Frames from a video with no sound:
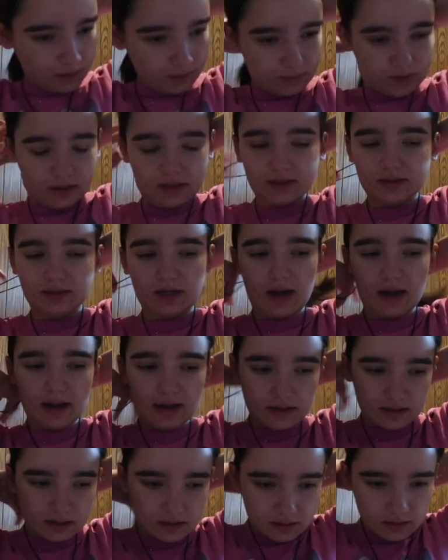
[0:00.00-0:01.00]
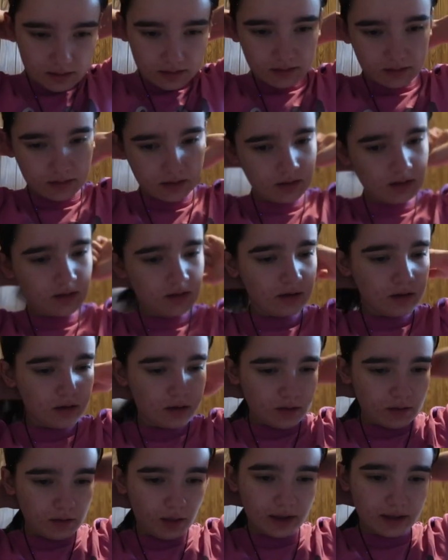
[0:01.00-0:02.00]
Because I,
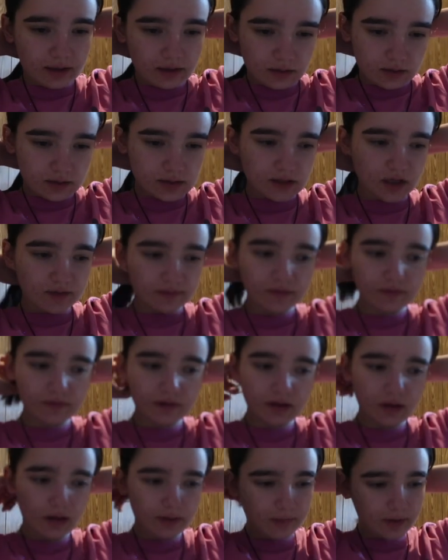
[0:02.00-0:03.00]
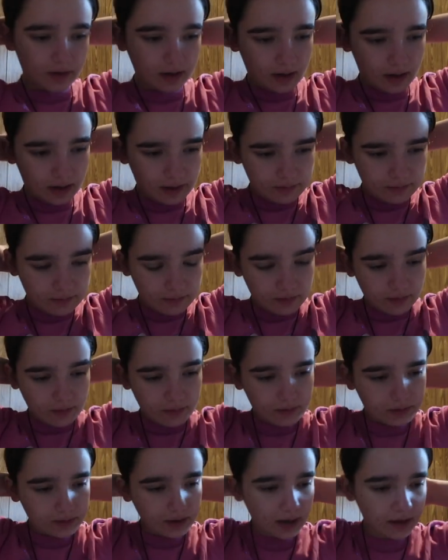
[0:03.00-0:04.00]
like, some of it, I'm like, I don't
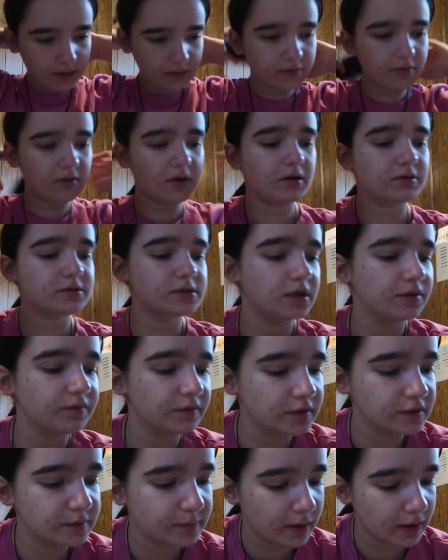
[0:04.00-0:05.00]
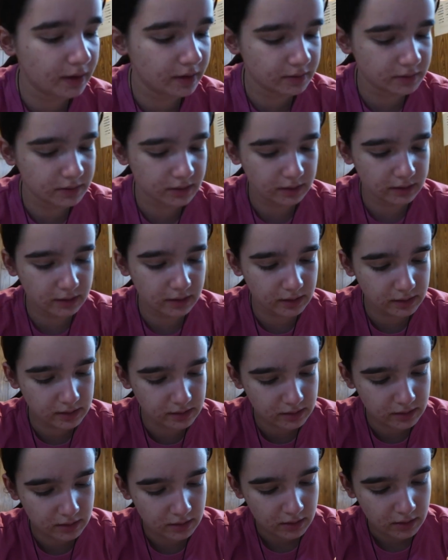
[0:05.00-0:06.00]
know. Yeah, I don't know how stuff expires. Like
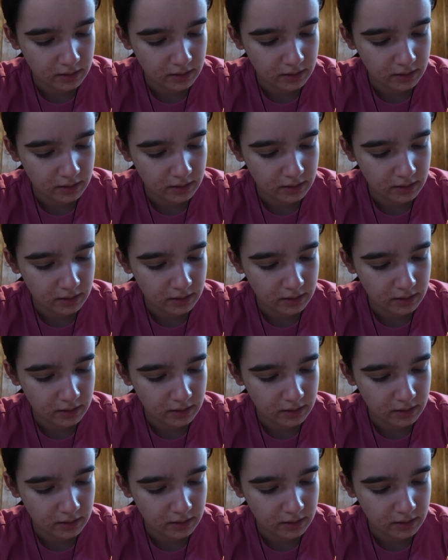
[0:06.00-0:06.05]
this,